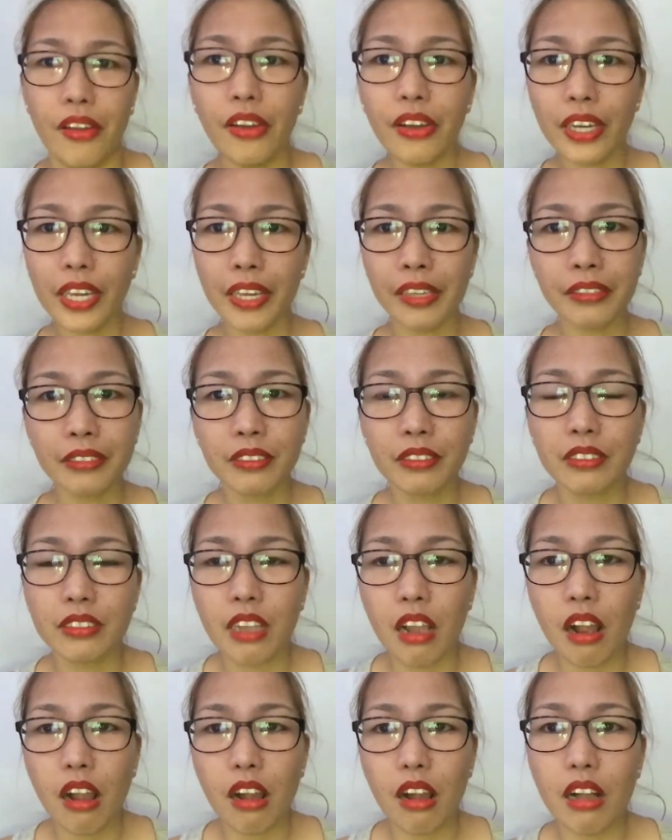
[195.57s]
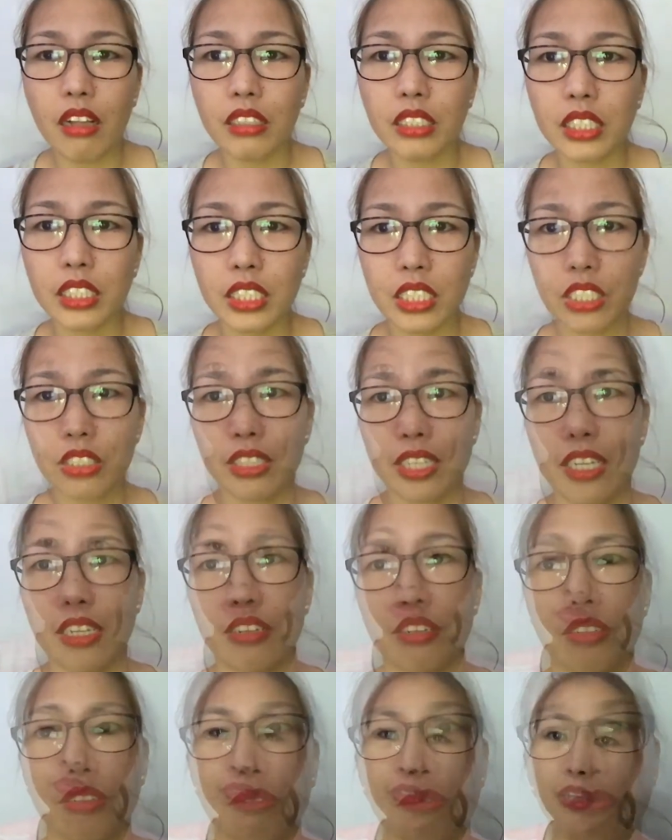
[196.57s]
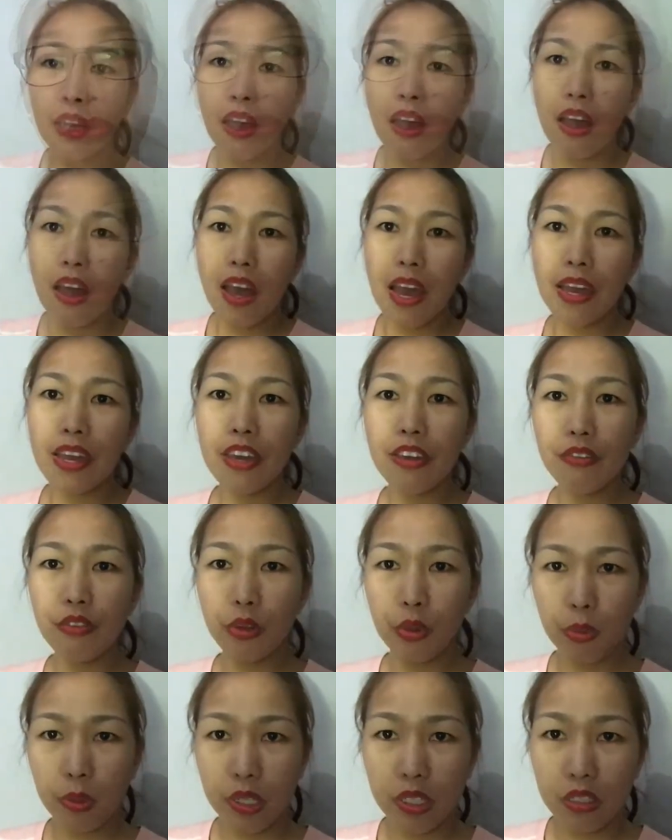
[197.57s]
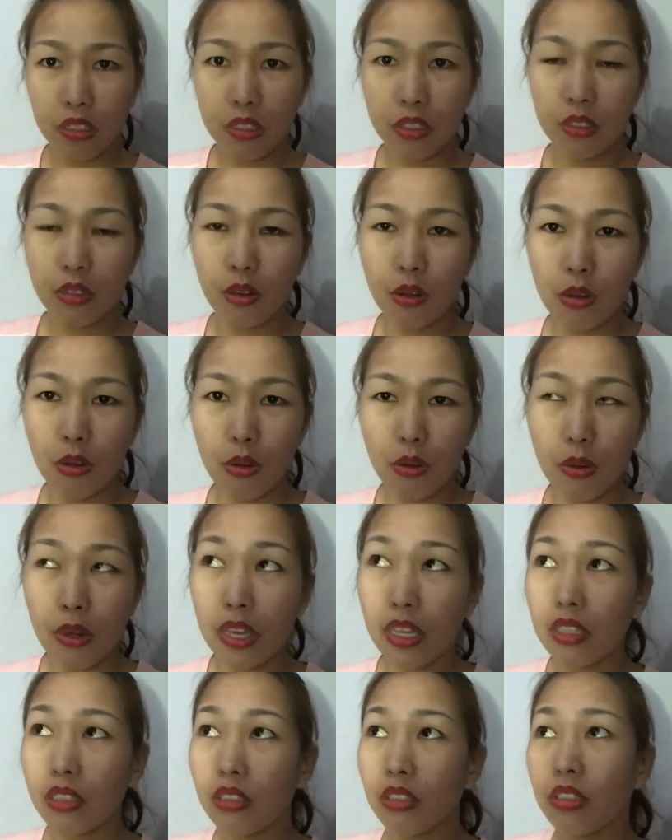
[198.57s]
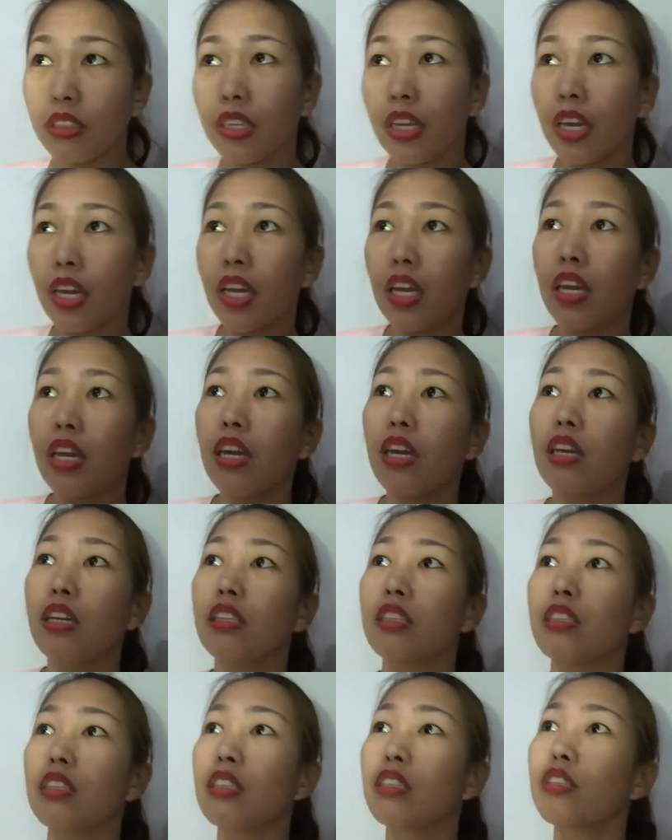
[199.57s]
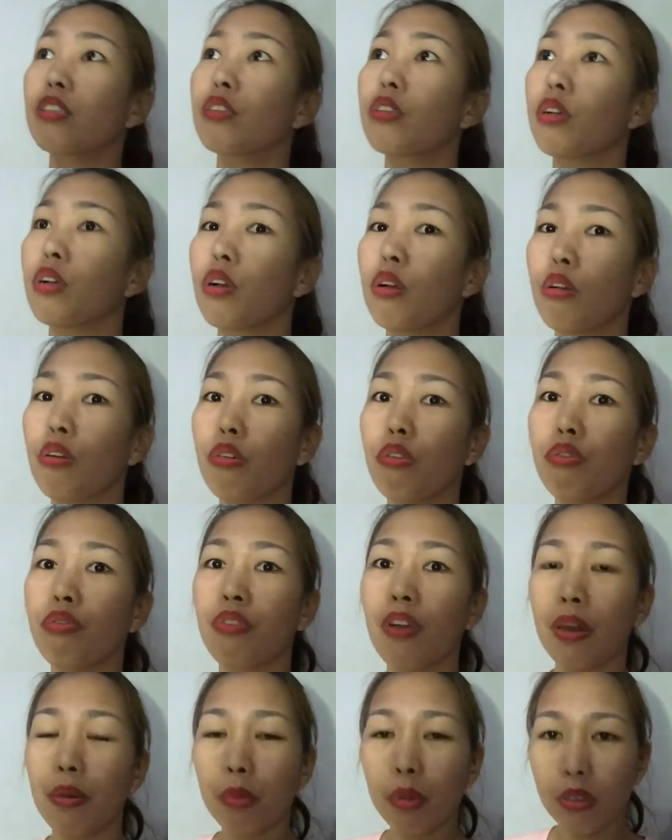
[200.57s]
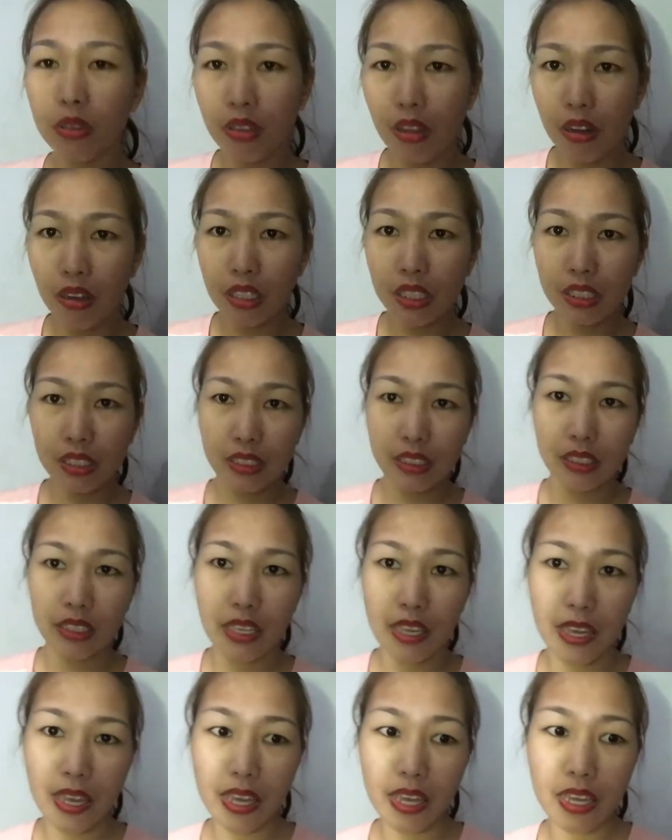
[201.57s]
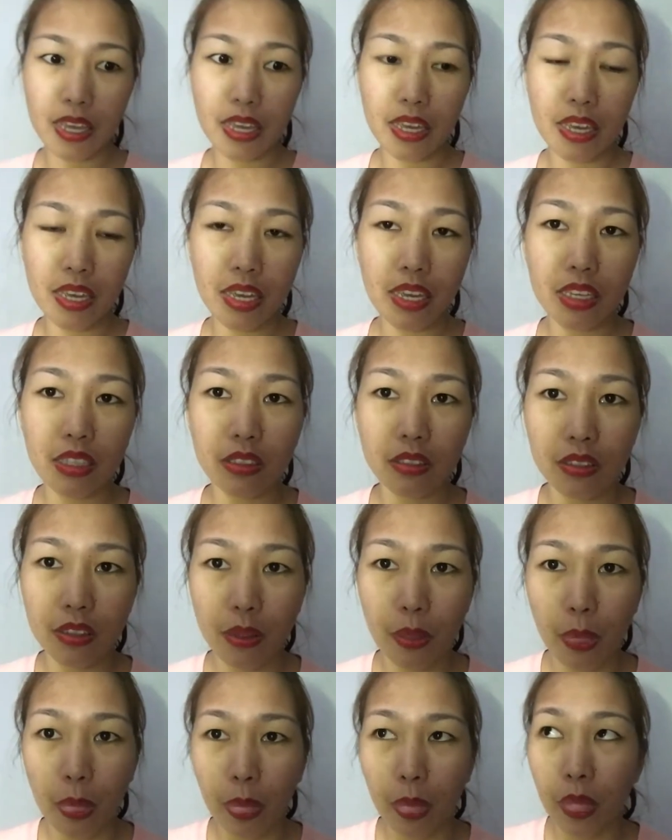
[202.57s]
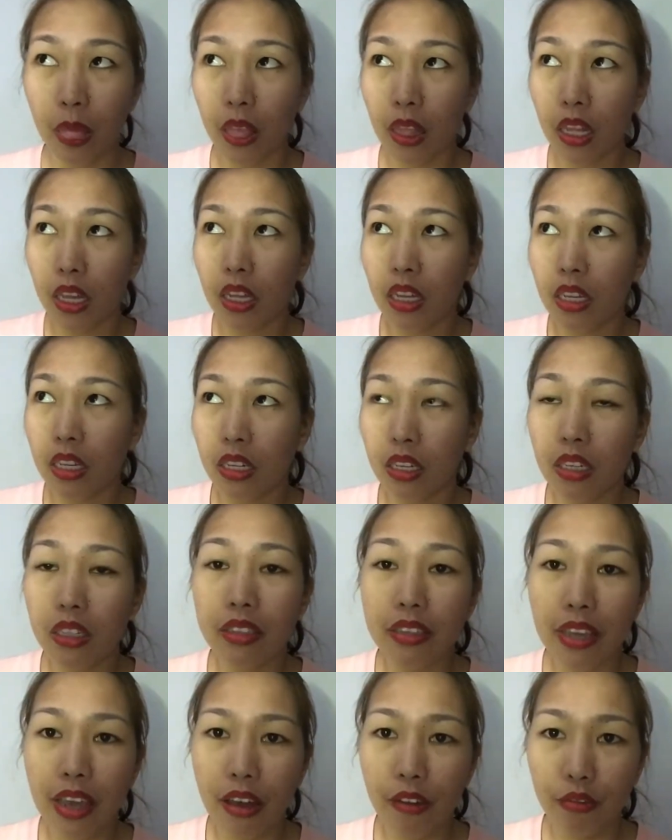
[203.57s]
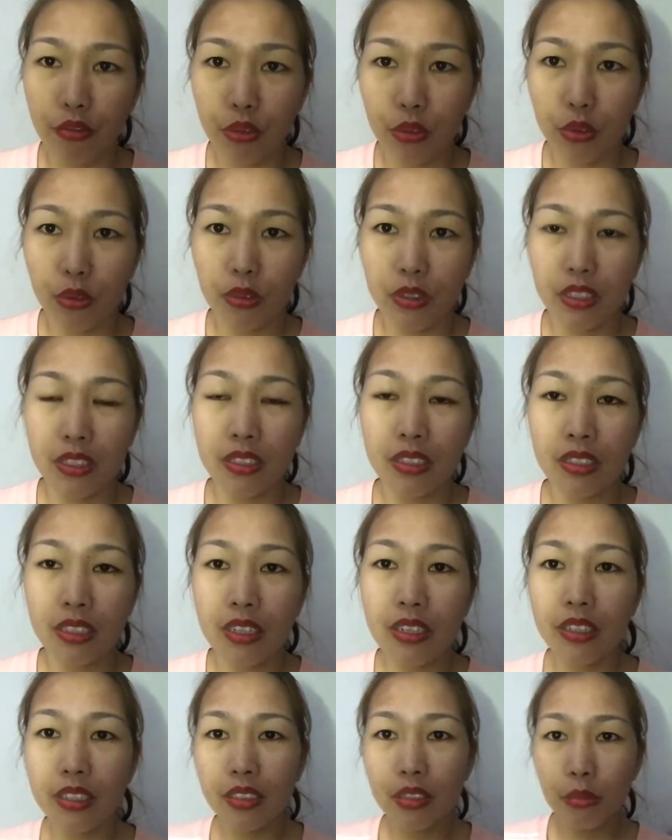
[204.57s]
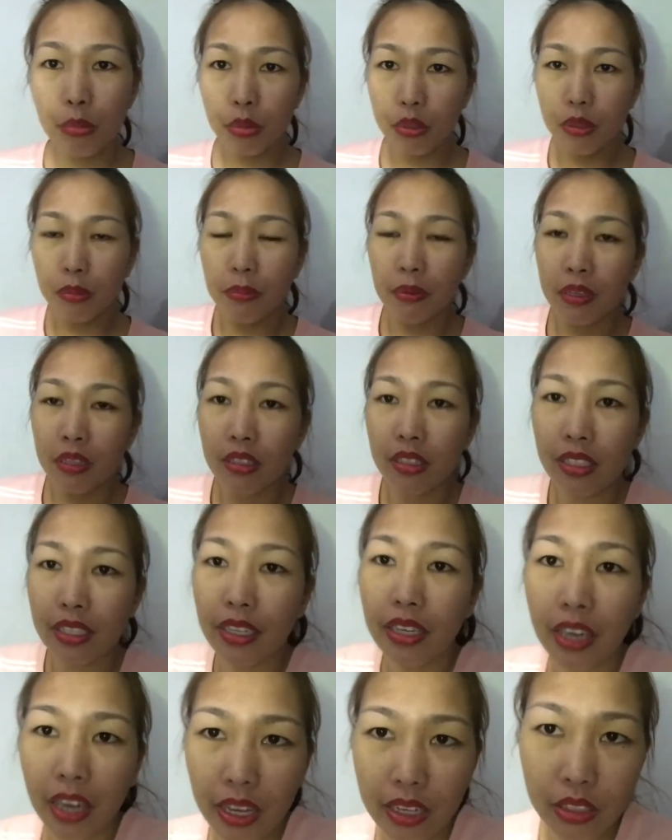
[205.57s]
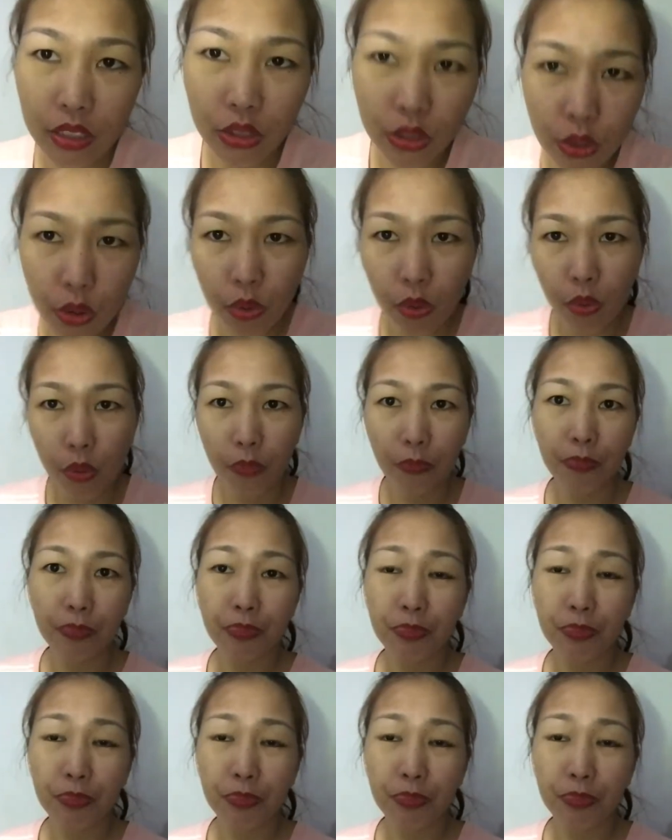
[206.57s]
Okay, I'll continue later. Hi everyone, so today it's 5 o'clock and in the afternoon here in the Philippines again. So